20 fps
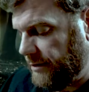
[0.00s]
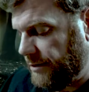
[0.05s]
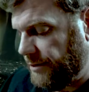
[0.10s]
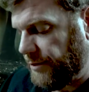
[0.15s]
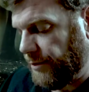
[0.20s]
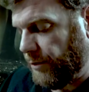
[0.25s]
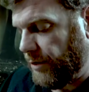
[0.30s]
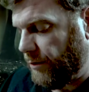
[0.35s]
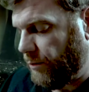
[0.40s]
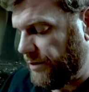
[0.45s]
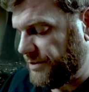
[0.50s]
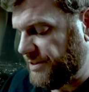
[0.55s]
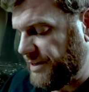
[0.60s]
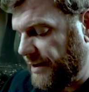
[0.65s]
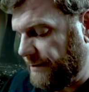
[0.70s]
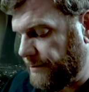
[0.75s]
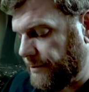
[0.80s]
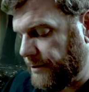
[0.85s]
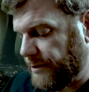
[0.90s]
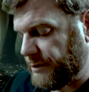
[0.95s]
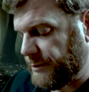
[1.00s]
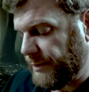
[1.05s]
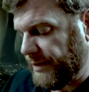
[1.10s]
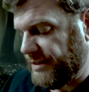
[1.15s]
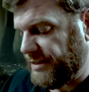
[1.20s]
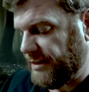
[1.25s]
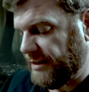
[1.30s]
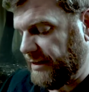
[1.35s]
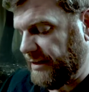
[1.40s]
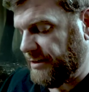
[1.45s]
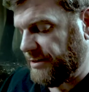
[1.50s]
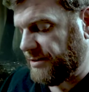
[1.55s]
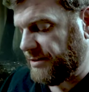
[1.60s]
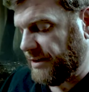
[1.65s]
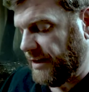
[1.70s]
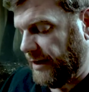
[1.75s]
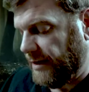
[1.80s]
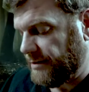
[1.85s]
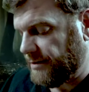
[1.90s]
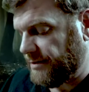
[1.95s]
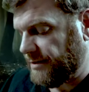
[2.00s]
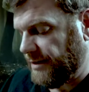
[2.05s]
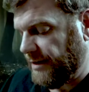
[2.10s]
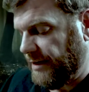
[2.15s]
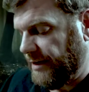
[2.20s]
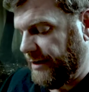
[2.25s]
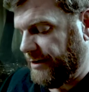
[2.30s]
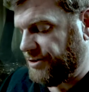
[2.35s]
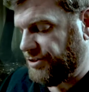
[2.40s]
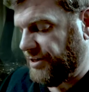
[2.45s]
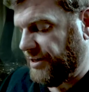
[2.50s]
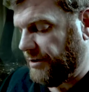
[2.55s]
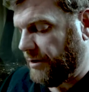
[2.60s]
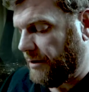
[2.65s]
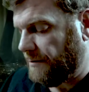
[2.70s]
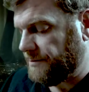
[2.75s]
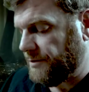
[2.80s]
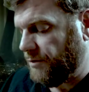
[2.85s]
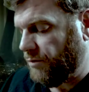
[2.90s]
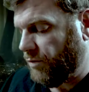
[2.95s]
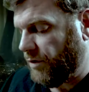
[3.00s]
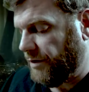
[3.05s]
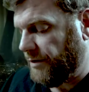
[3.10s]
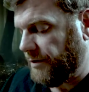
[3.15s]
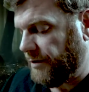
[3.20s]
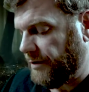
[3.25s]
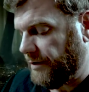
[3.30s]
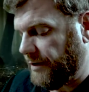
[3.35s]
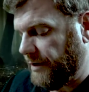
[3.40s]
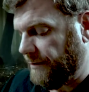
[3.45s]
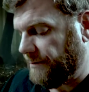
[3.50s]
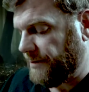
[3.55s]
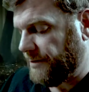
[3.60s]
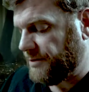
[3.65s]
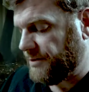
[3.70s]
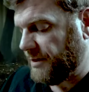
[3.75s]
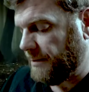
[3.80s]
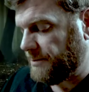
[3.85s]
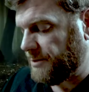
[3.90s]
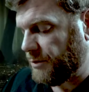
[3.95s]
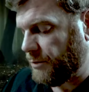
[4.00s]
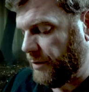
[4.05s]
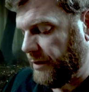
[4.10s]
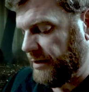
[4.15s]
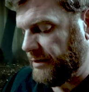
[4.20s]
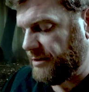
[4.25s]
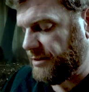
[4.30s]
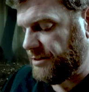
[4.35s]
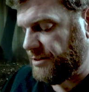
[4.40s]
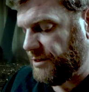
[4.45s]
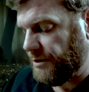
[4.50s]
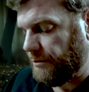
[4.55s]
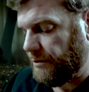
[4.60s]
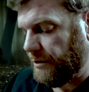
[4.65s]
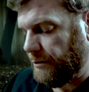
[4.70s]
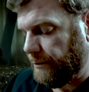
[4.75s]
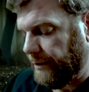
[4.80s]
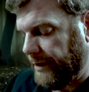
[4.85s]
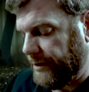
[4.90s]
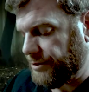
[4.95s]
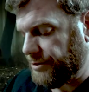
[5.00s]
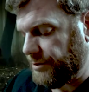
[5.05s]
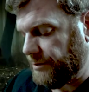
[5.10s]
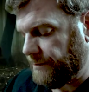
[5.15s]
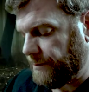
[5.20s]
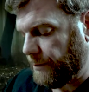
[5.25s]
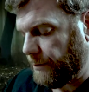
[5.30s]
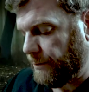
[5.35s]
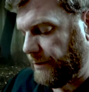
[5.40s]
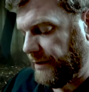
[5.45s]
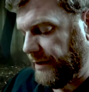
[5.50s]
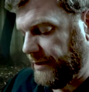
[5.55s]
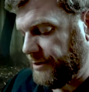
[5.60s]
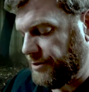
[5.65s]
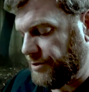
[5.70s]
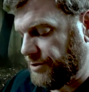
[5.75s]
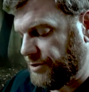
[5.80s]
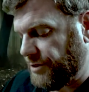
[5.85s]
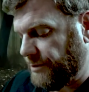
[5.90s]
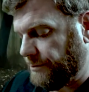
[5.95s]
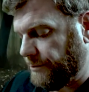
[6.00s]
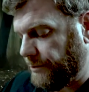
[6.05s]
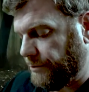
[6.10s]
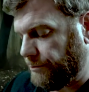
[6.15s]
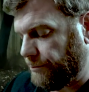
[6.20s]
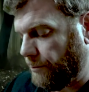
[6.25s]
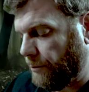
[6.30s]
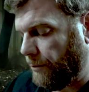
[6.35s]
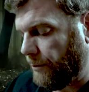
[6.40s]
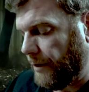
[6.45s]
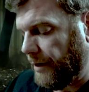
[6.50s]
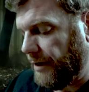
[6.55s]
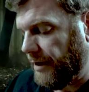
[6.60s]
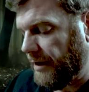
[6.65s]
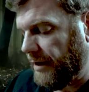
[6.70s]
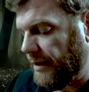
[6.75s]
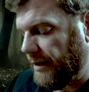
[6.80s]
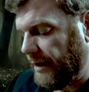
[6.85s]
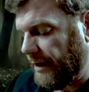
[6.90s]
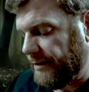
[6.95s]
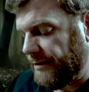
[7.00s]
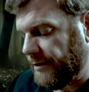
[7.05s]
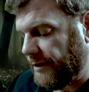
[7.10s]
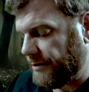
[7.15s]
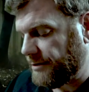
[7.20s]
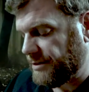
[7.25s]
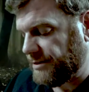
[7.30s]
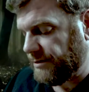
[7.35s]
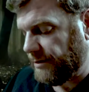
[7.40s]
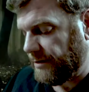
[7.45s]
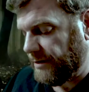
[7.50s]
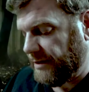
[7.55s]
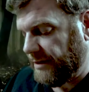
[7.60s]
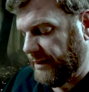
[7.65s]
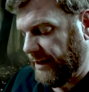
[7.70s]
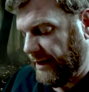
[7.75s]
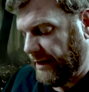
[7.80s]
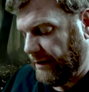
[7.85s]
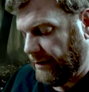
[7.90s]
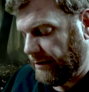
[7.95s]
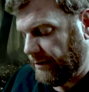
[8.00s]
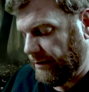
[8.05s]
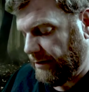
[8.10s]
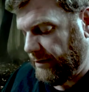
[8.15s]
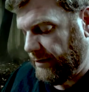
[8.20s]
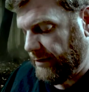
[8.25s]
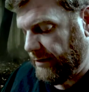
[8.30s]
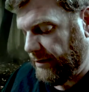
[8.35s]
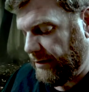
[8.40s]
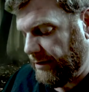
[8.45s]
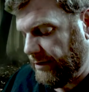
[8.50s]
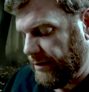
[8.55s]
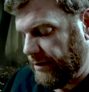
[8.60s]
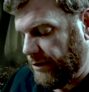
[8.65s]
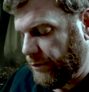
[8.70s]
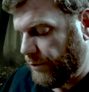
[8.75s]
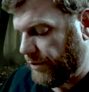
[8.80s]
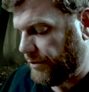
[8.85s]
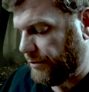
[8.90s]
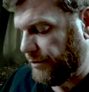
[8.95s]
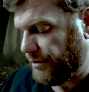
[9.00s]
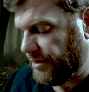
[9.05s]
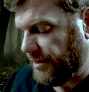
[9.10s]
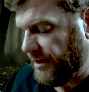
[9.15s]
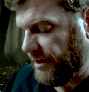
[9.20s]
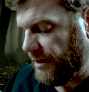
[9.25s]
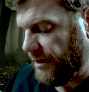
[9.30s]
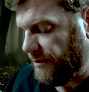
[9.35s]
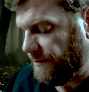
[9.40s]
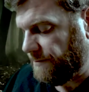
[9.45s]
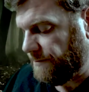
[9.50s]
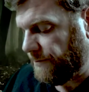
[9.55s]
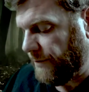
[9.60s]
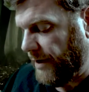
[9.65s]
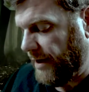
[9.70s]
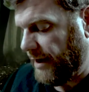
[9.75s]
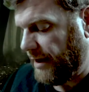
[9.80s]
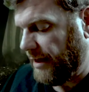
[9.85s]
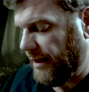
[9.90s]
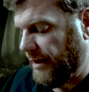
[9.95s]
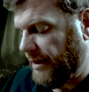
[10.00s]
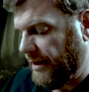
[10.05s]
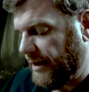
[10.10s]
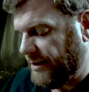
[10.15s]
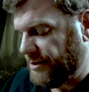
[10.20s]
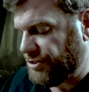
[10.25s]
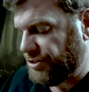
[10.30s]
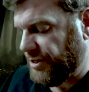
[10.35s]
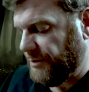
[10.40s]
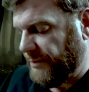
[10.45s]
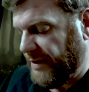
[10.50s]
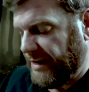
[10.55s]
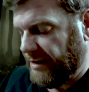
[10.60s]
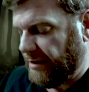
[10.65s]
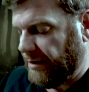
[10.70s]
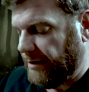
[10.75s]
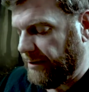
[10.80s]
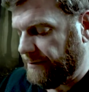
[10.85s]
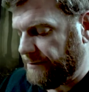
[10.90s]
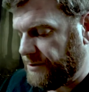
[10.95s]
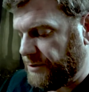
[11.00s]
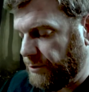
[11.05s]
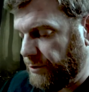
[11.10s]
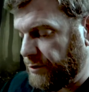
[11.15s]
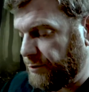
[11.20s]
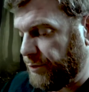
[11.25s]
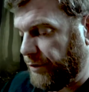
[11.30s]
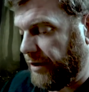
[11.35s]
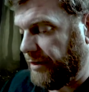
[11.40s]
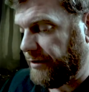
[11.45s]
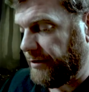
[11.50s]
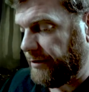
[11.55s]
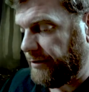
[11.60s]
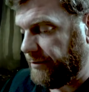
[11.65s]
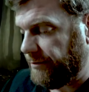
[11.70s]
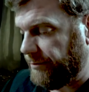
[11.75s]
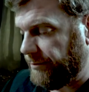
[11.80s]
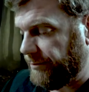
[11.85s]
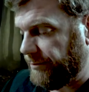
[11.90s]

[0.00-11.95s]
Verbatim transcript: Though it was never explicitly discussed, she had often wondered if the subsequent deterioration of her relationship with Rory had not started there, with her thinking of Frank as she made love to his brother.